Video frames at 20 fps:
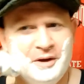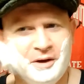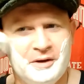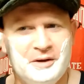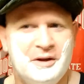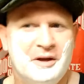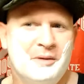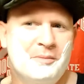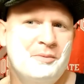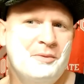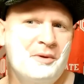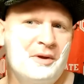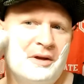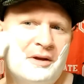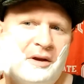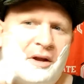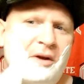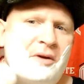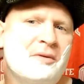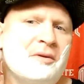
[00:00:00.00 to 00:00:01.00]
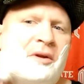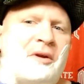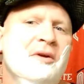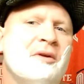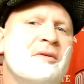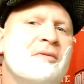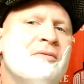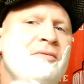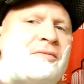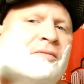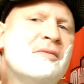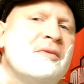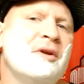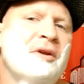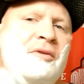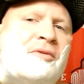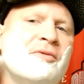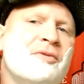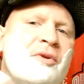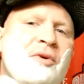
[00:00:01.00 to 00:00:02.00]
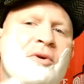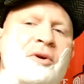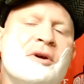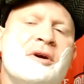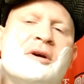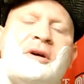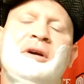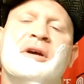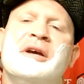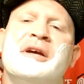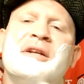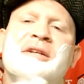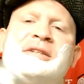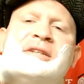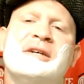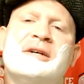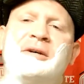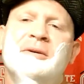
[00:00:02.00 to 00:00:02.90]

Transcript: type thing down there in Florida, and